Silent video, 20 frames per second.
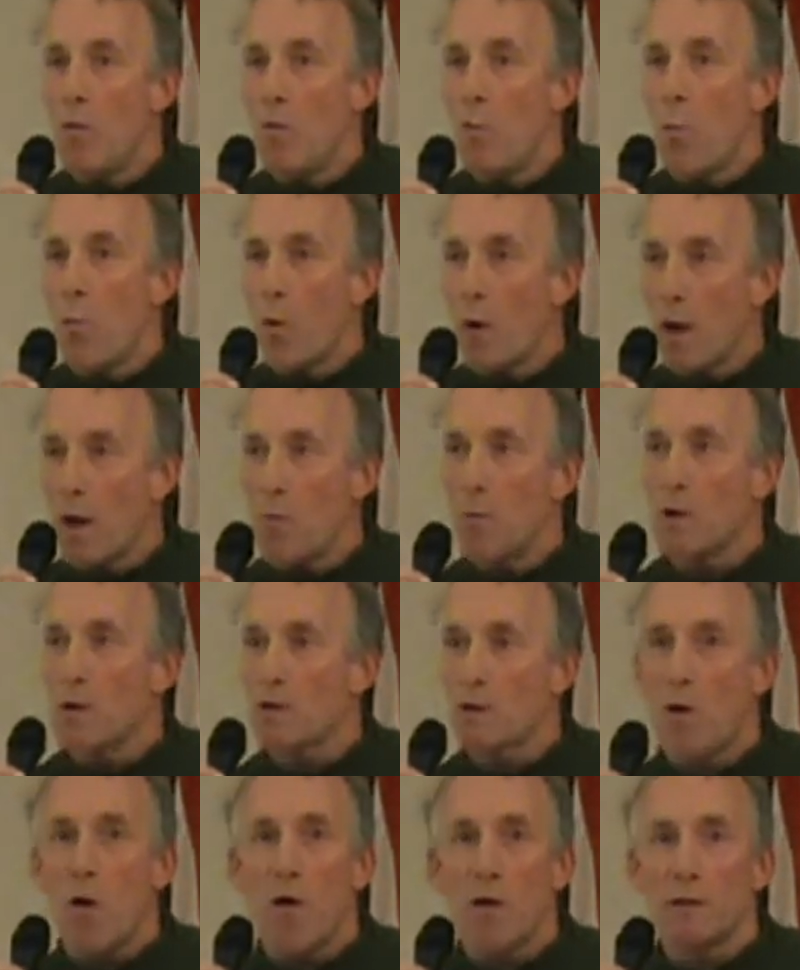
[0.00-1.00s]
What I
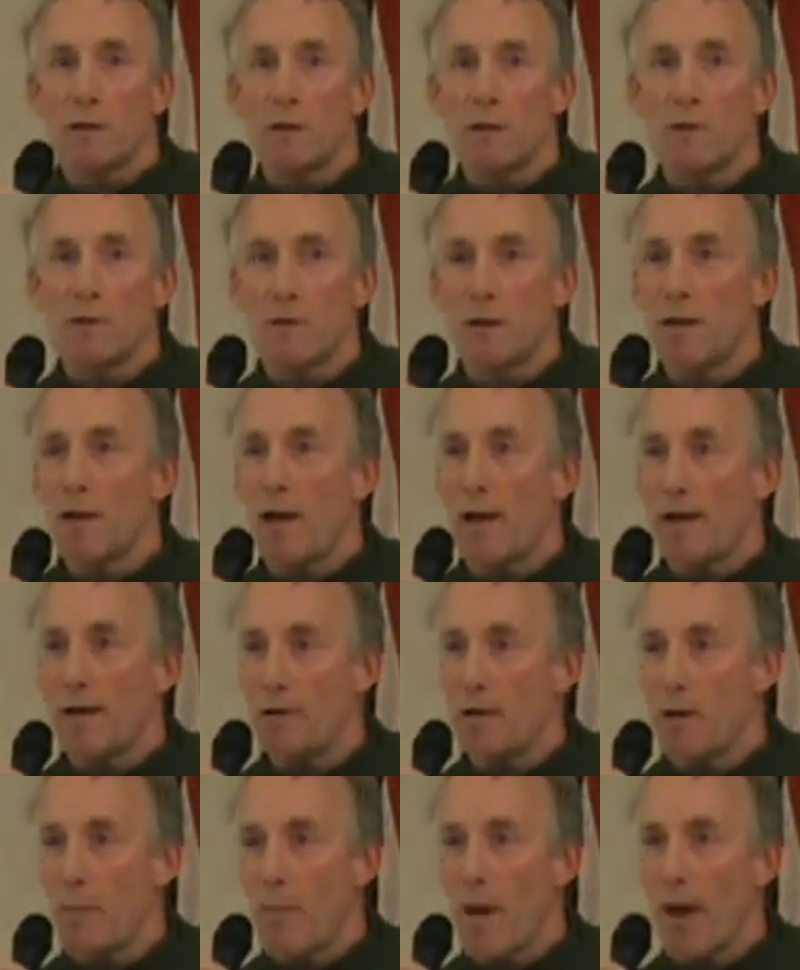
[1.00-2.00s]
want to talk to you
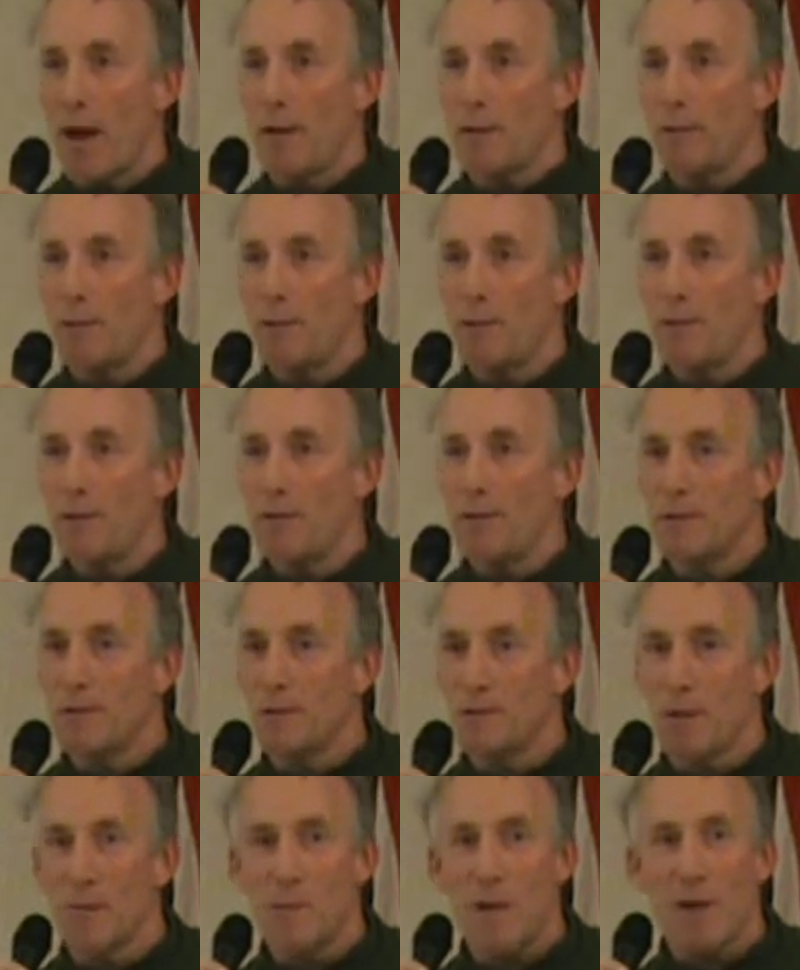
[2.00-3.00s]
tonight about
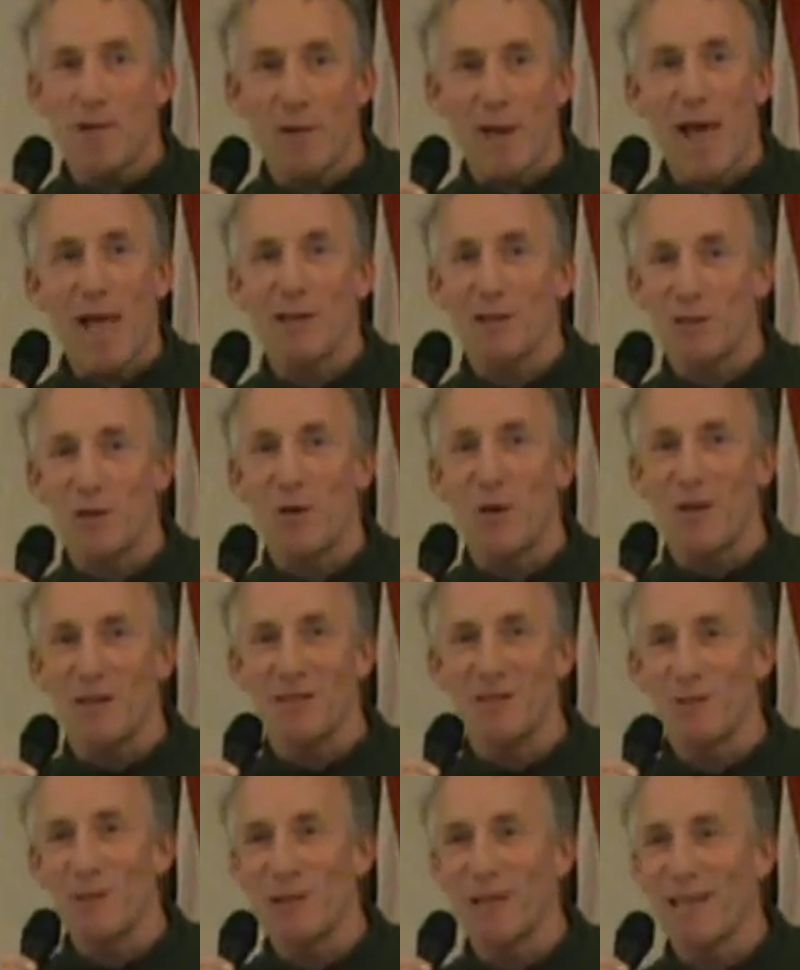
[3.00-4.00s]
is something I've latched
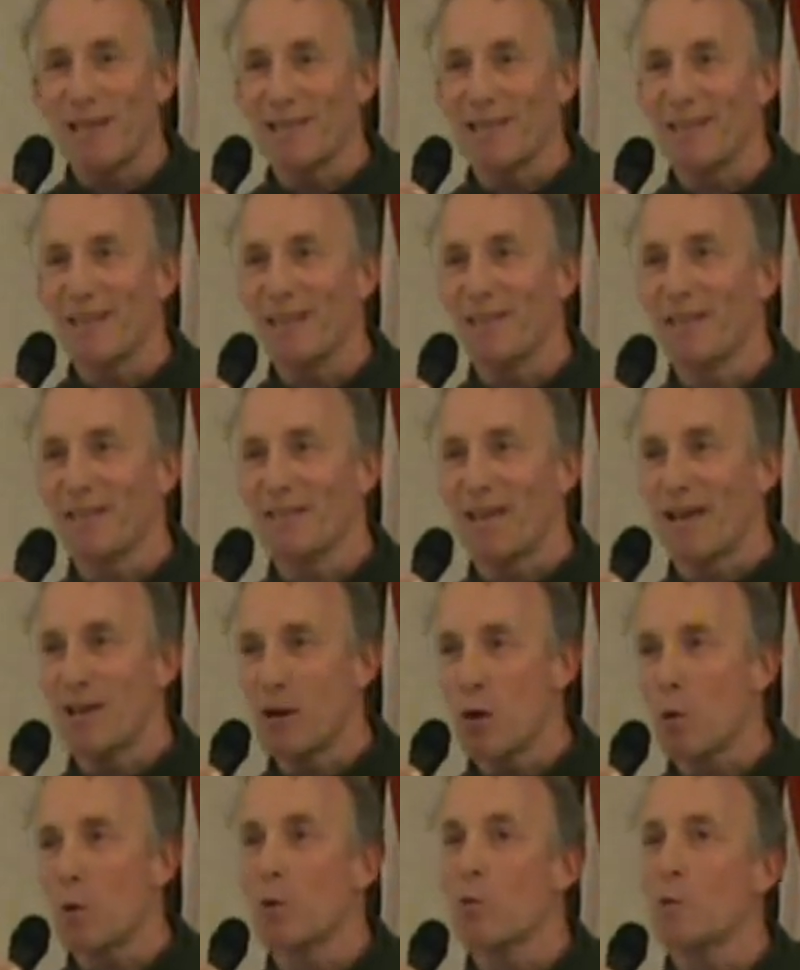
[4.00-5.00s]
onto lately, because I
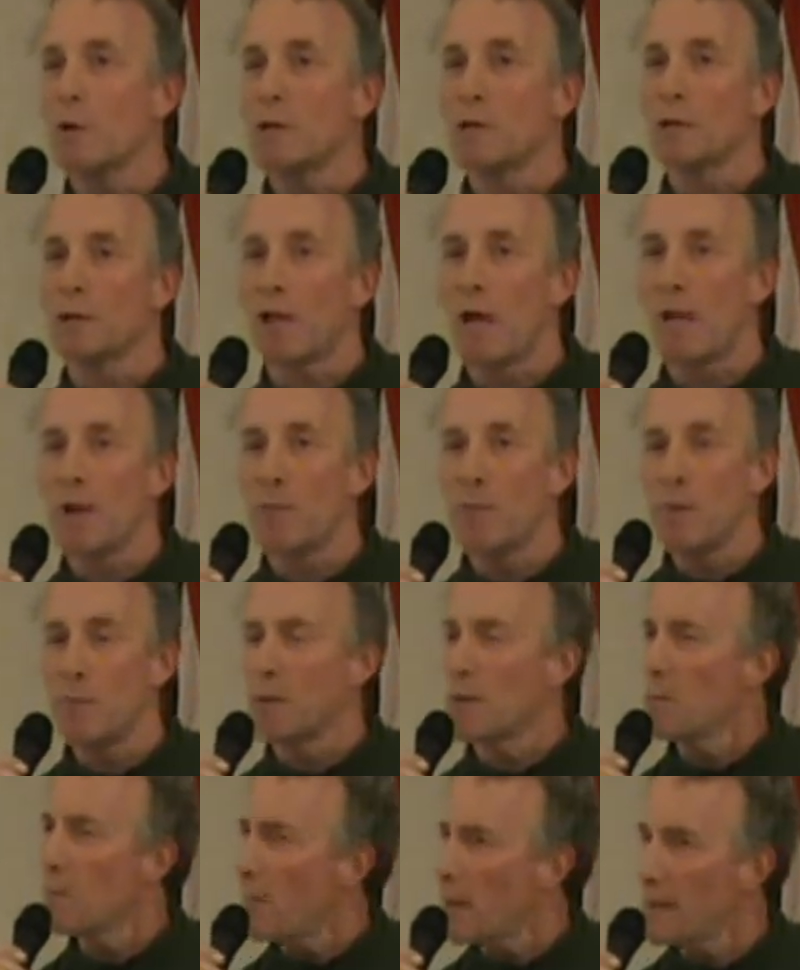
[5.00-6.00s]
know it'll reach a lot of
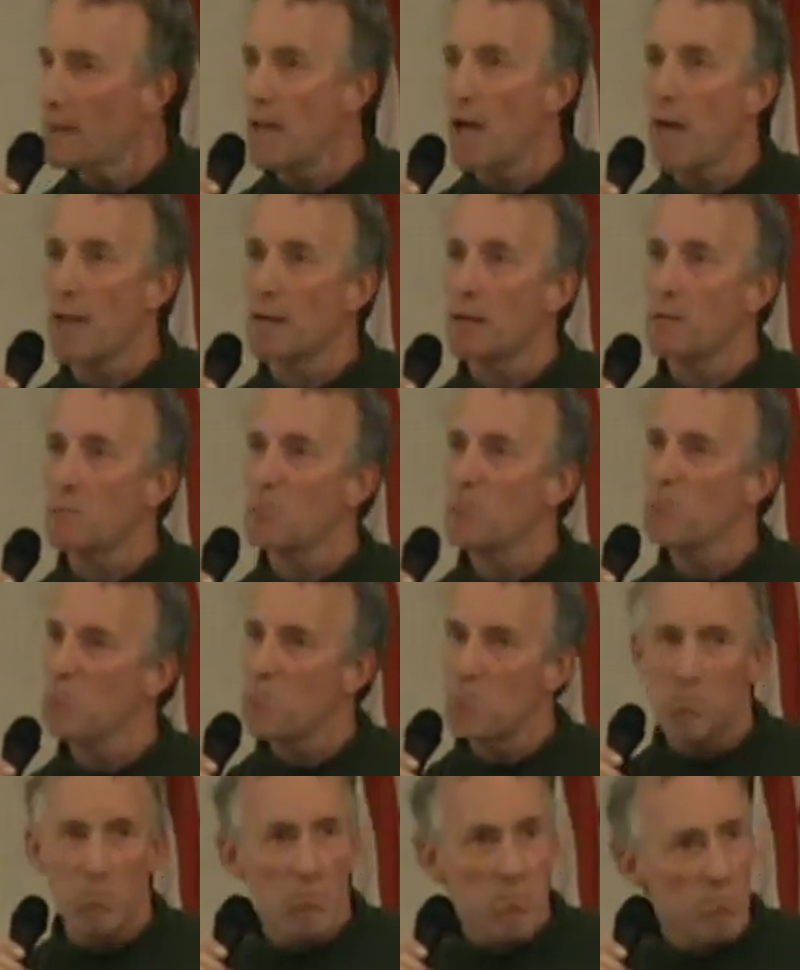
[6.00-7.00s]
people that
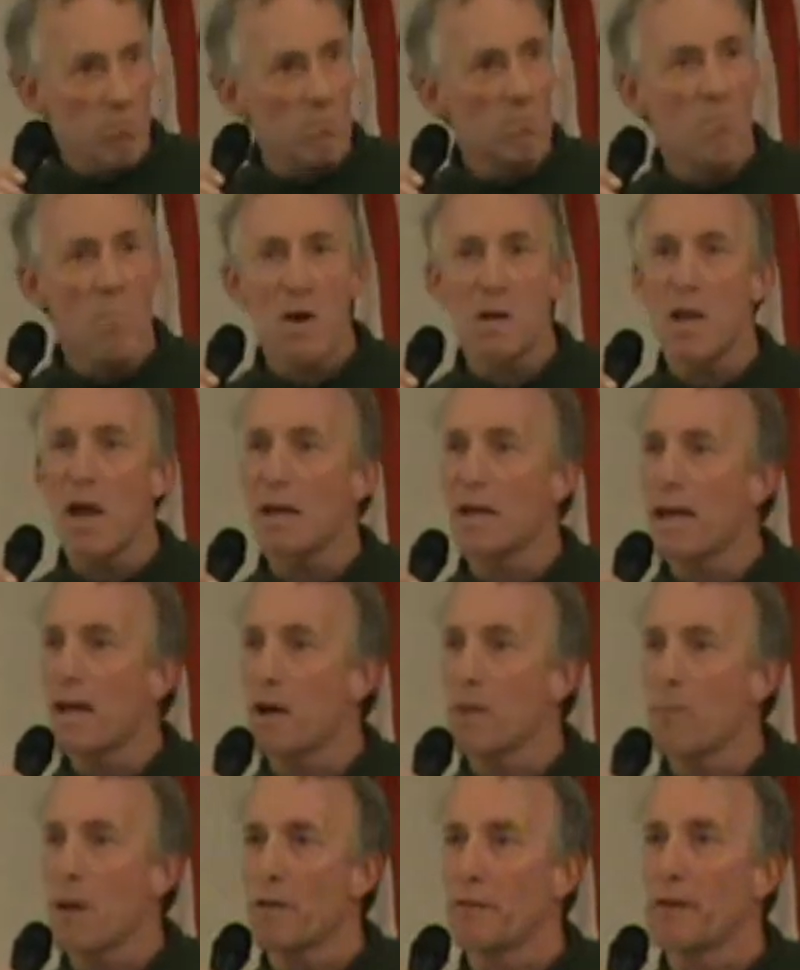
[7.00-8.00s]
might not
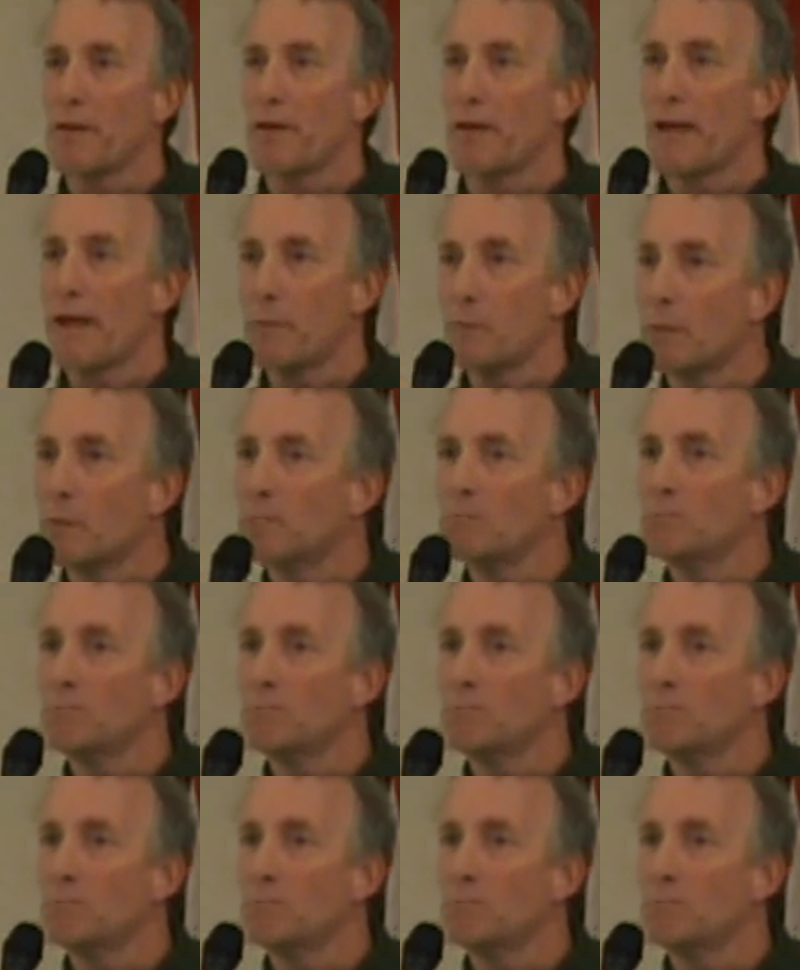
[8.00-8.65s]
care about their neighbor,